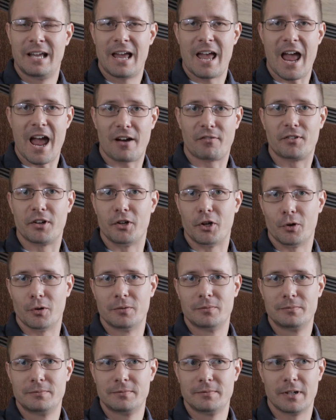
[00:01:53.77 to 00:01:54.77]
have to do.
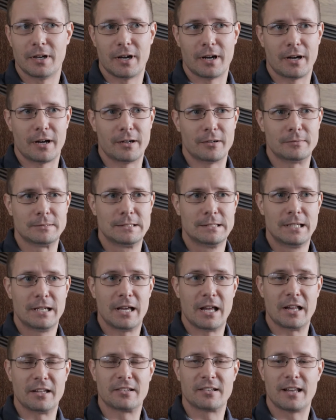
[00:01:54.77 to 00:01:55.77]

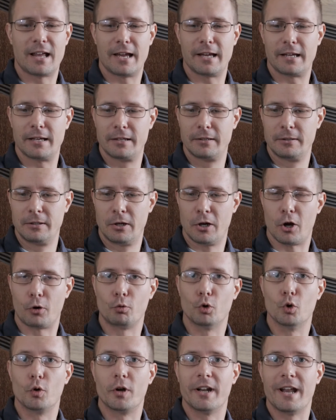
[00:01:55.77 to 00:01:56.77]
It's like a
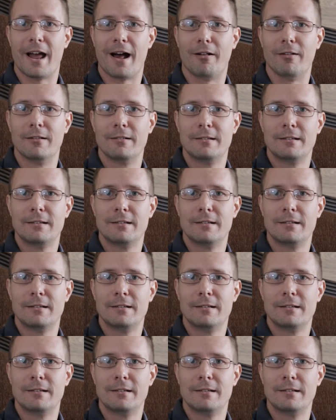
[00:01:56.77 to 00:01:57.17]
root canal.